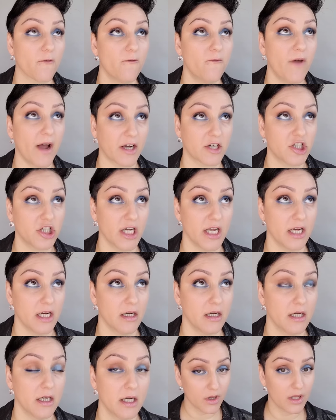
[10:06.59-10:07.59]

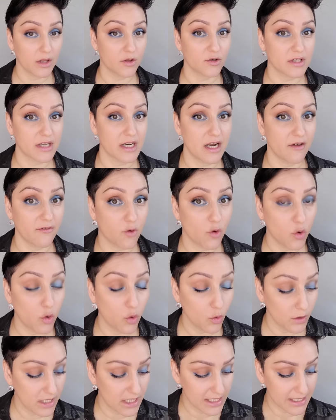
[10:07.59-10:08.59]
perfection. There's enough
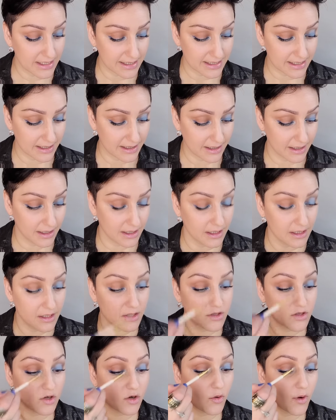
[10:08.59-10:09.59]
coolness
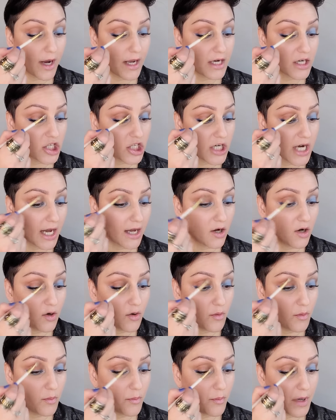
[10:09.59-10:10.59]
to create a
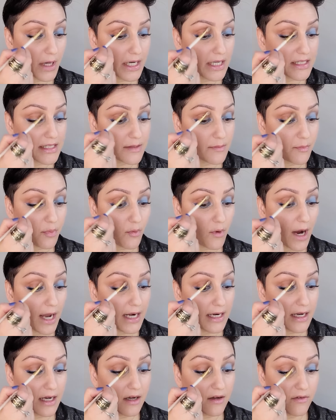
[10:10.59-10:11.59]
shadow, but it's
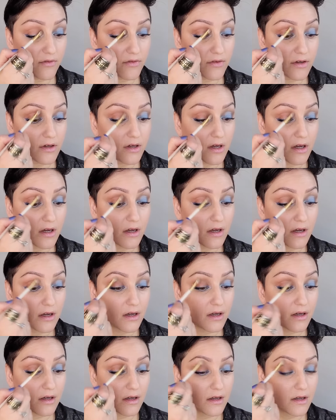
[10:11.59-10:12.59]
bright enough
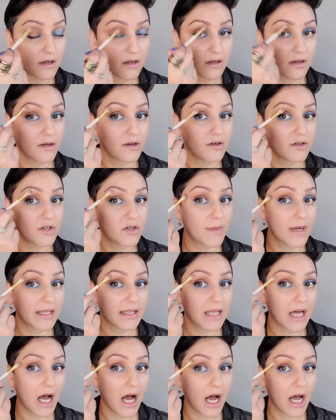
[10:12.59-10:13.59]
to
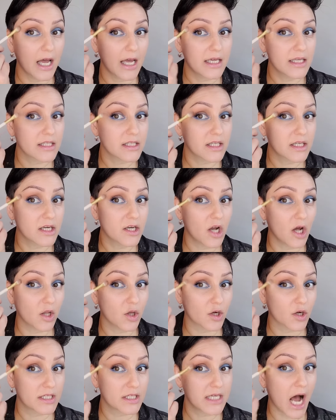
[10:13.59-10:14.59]
make the eyes
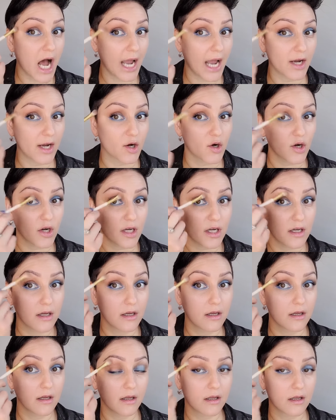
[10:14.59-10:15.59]
not look tired.